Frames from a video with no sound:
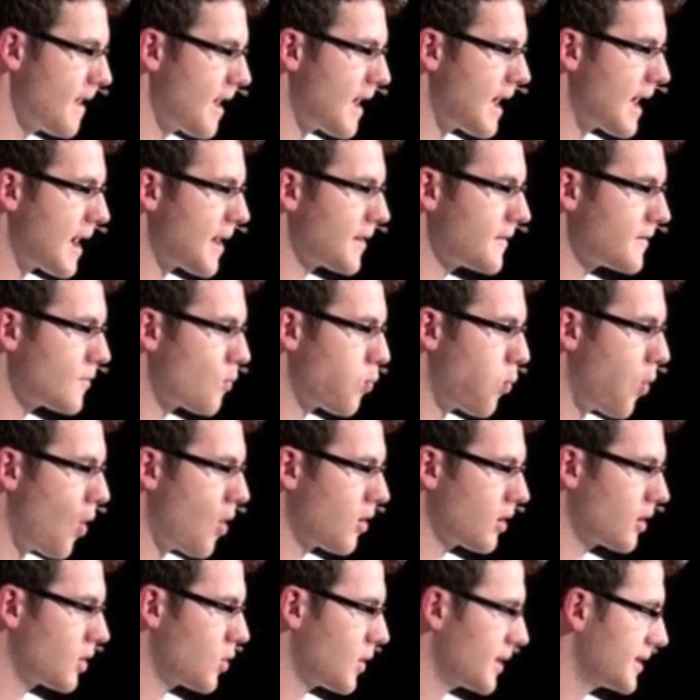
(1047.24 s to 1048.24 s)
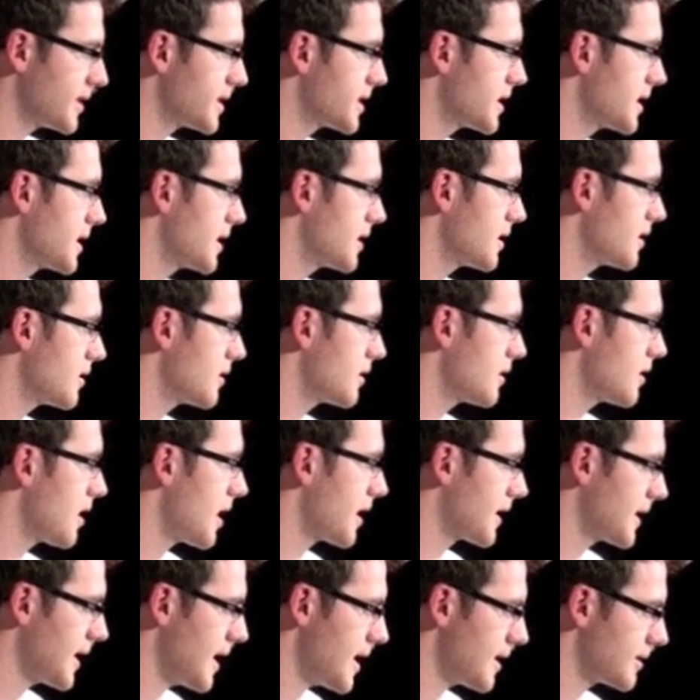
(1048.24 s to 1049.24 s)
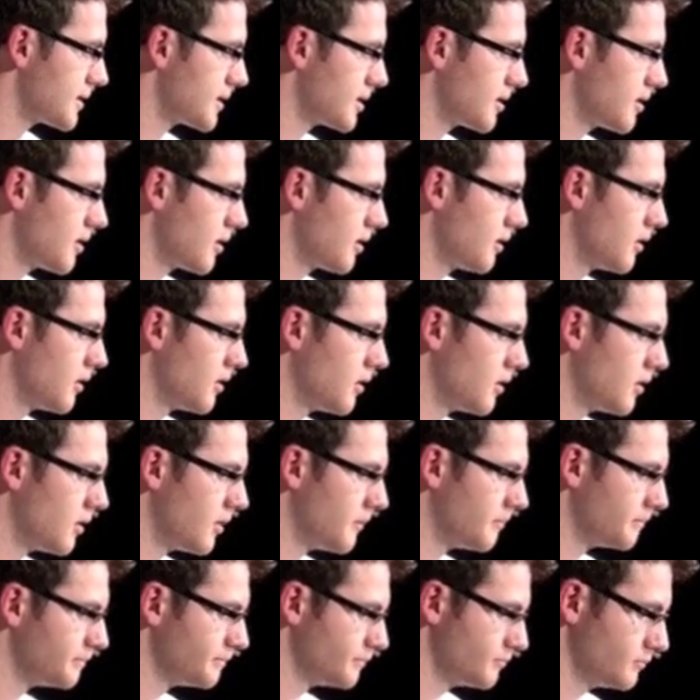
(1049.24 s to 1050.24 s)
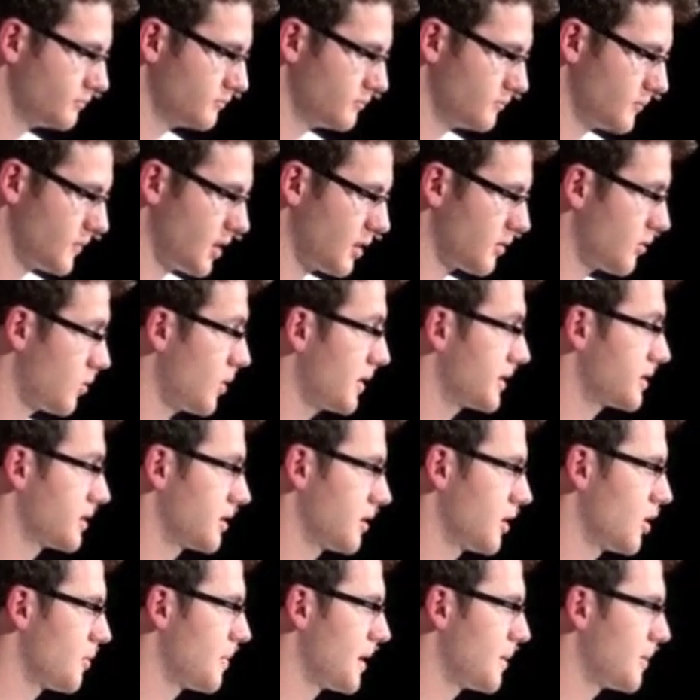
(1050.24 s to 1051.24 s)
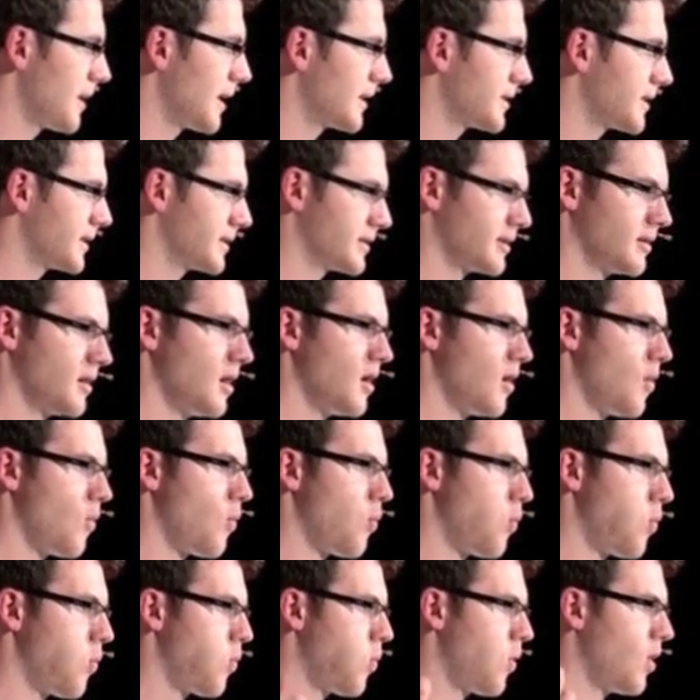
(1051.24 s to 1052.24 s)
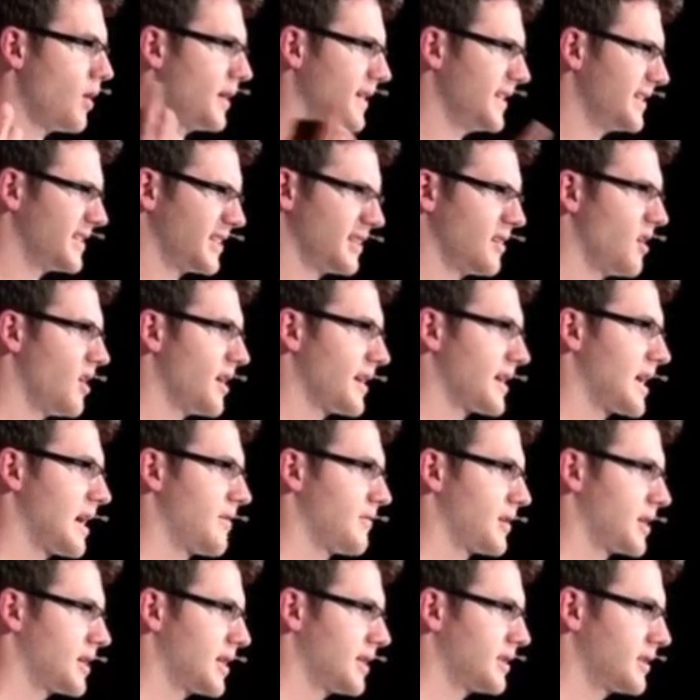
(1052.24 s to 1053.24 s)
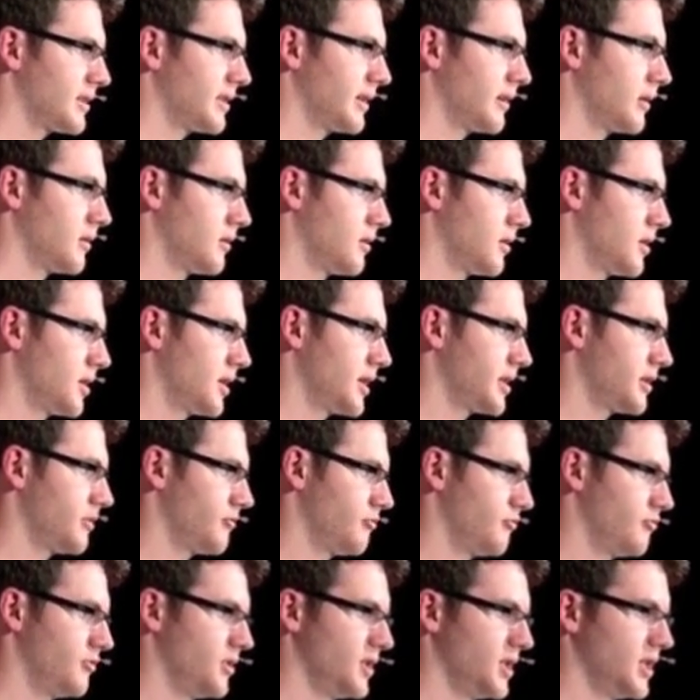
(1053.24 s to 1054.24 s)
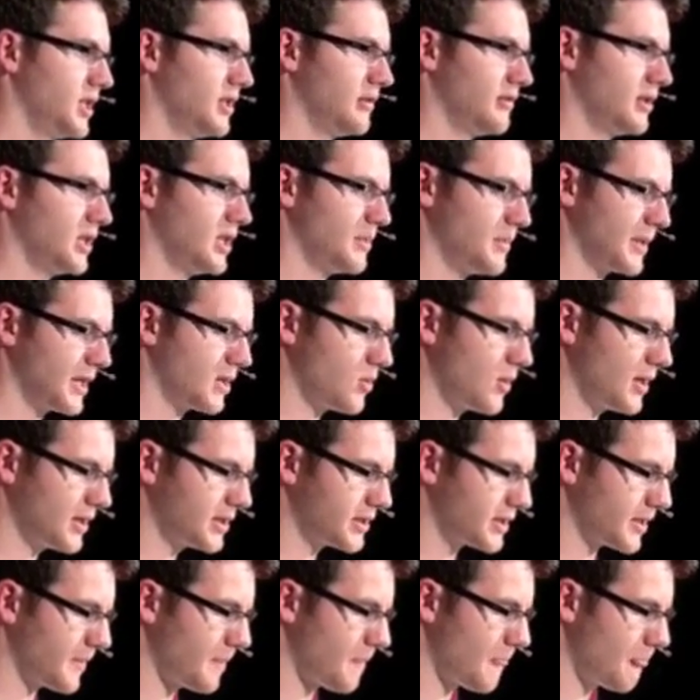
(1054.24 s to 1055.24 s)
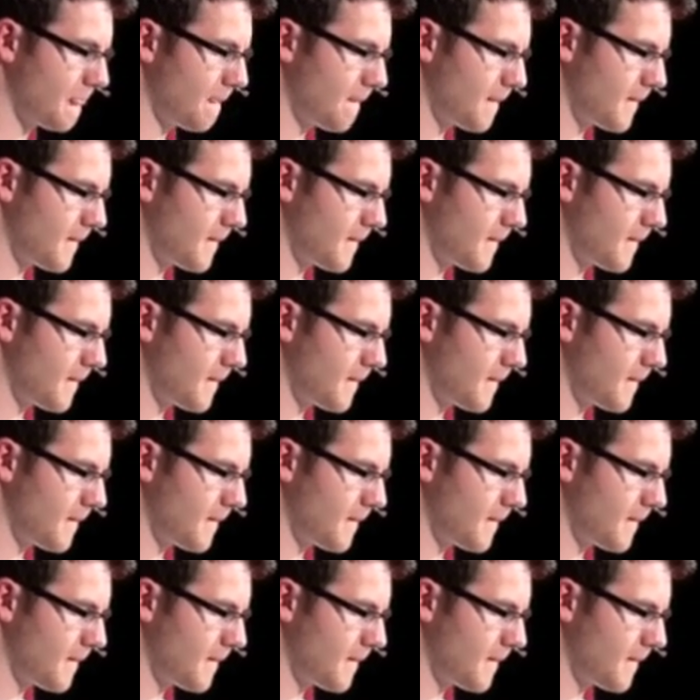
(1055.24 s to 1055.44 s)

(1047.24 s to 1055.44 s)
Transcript: And one question I get, a question a lot of people ask is, what is it like having cancer? And that's a really, really big question.